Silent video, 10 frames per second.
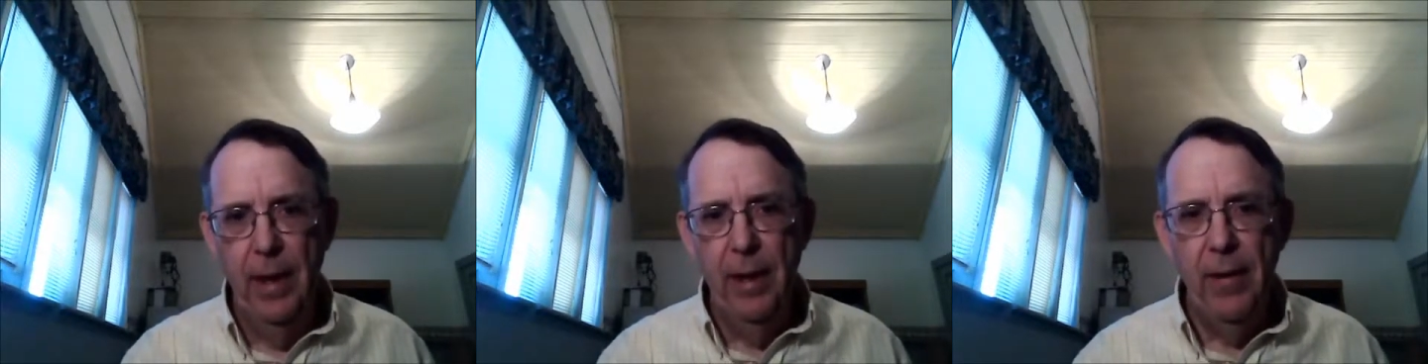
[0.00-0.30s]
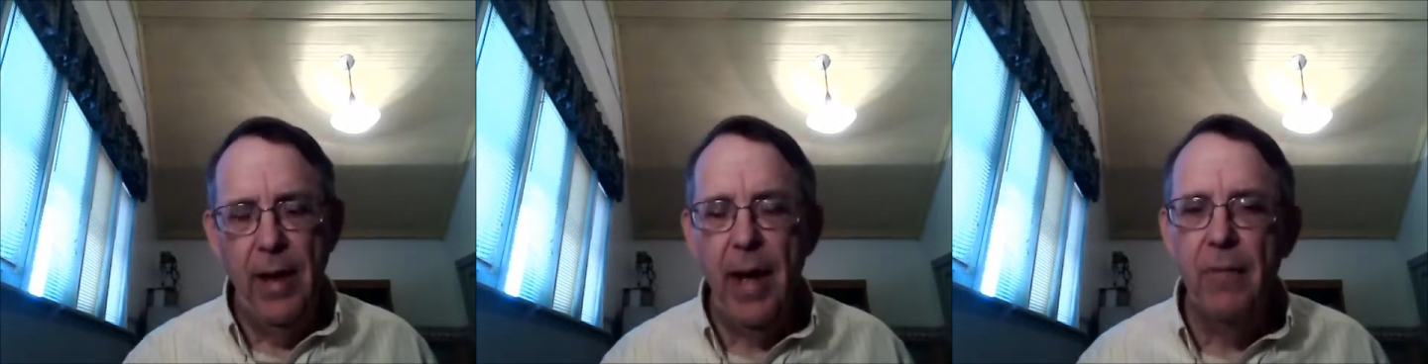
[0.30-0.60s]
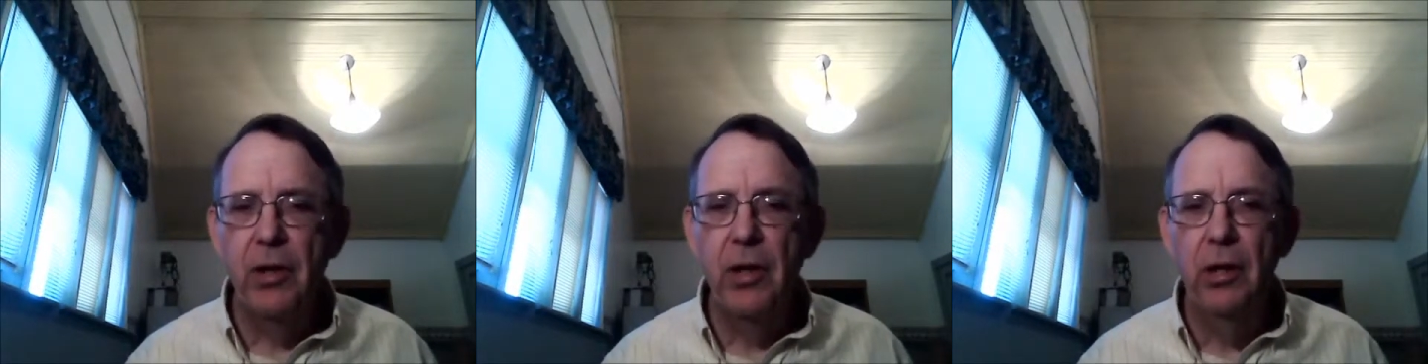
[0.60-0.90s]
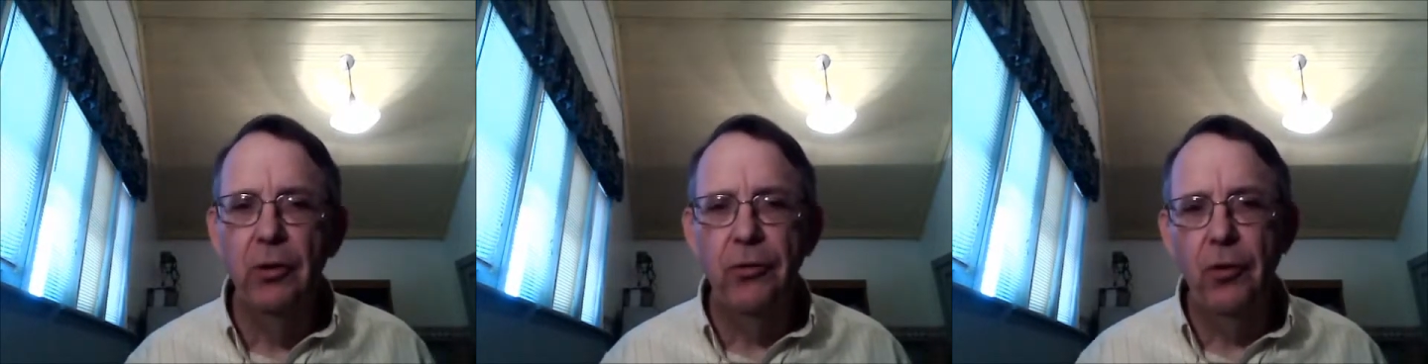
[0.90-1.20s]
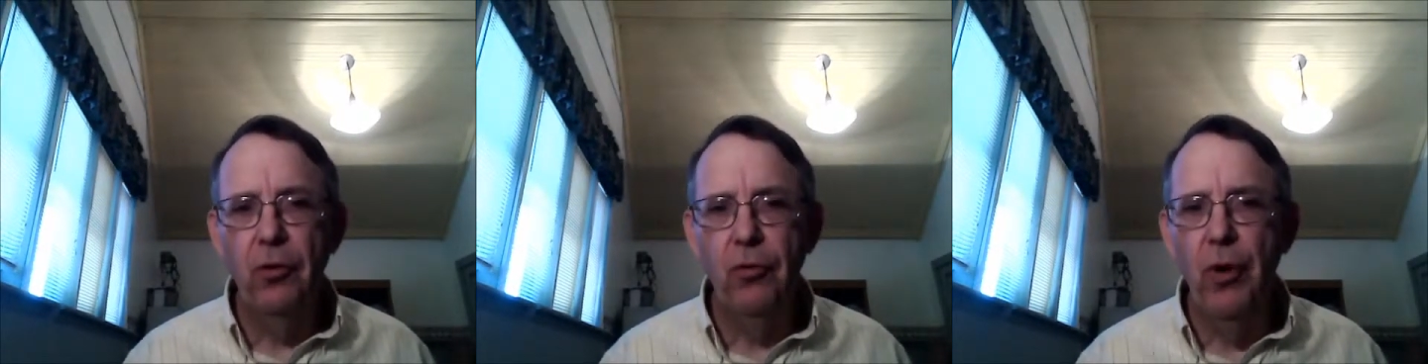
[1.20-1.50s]
They have a
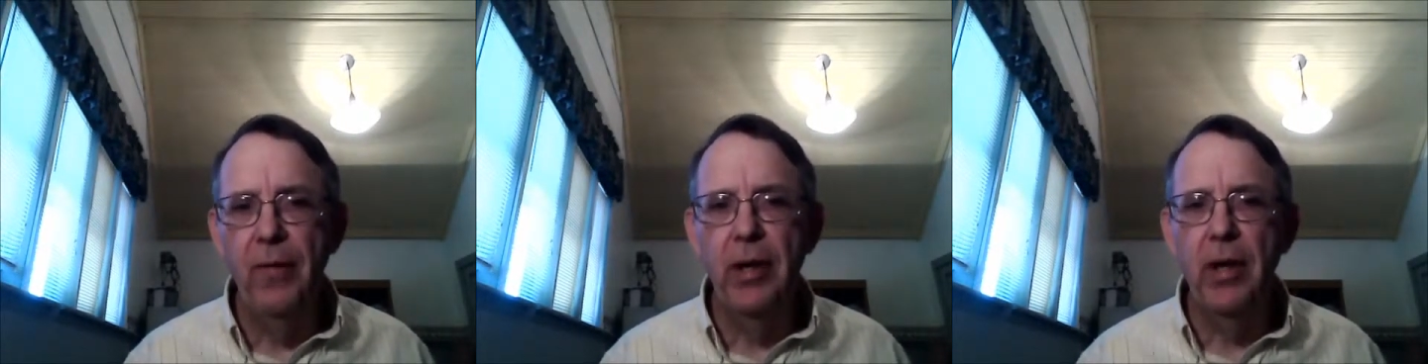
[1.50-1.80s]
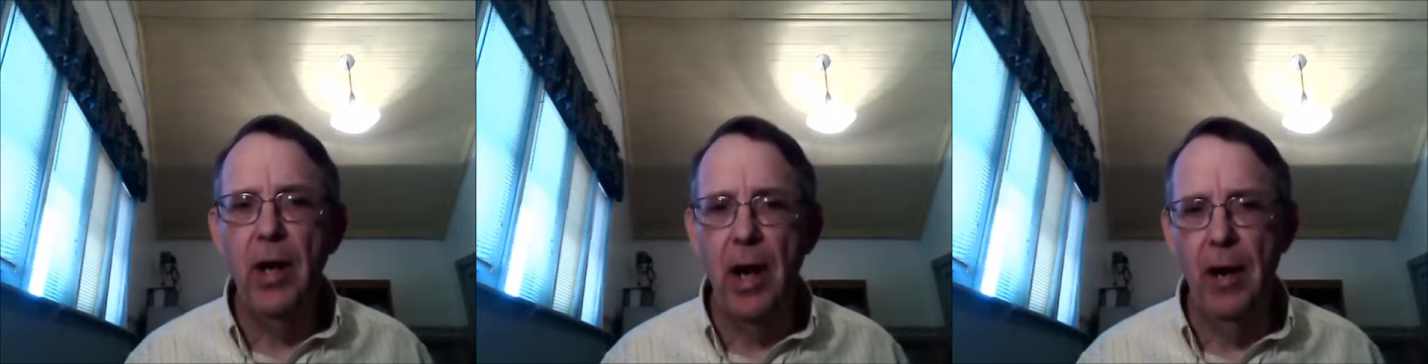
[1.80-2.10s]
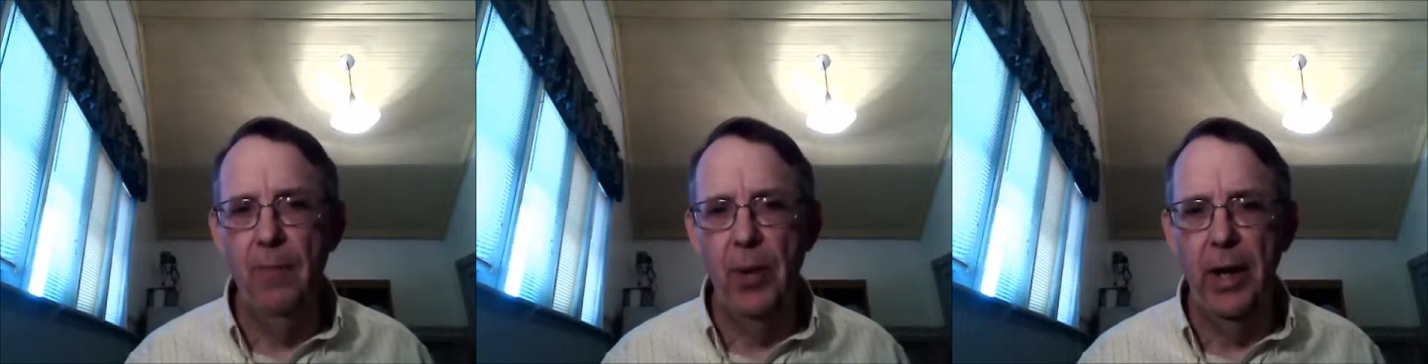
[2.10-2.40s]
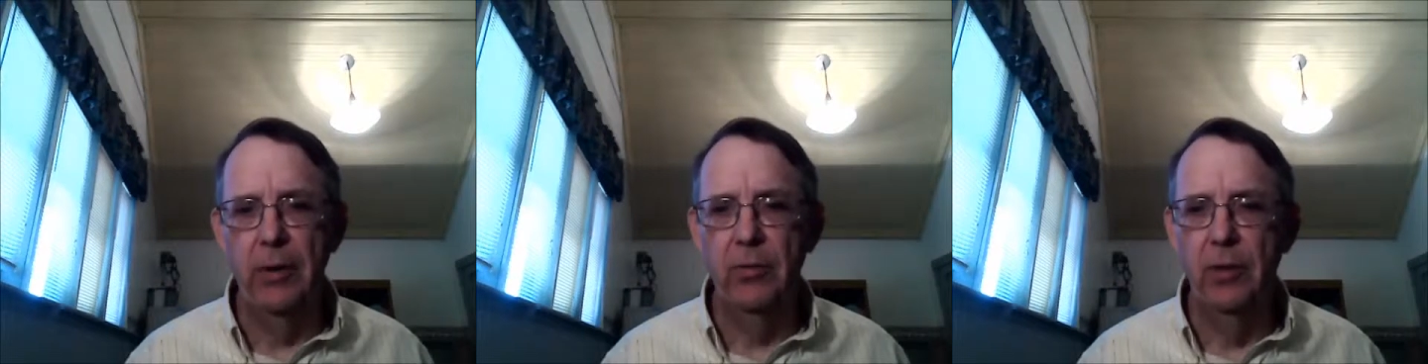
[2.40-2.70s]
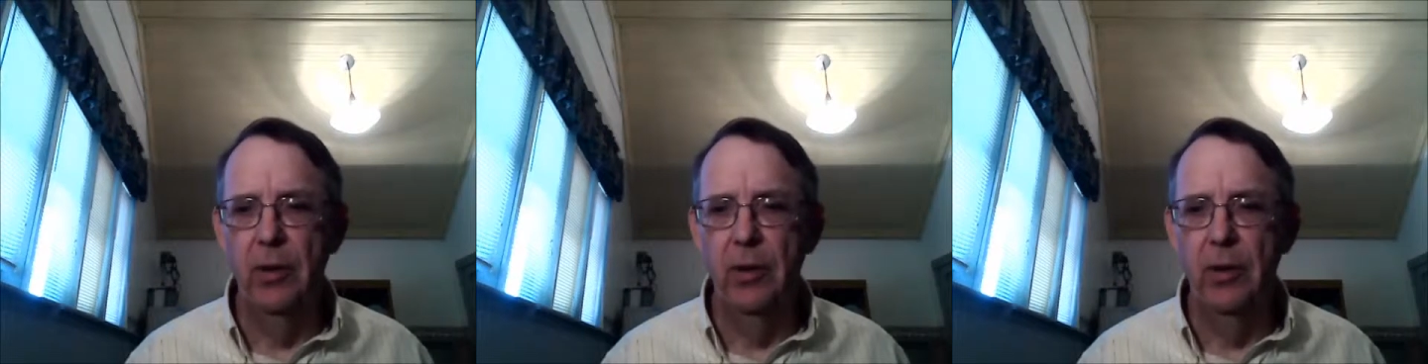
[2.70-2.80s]
guilt-driven complex.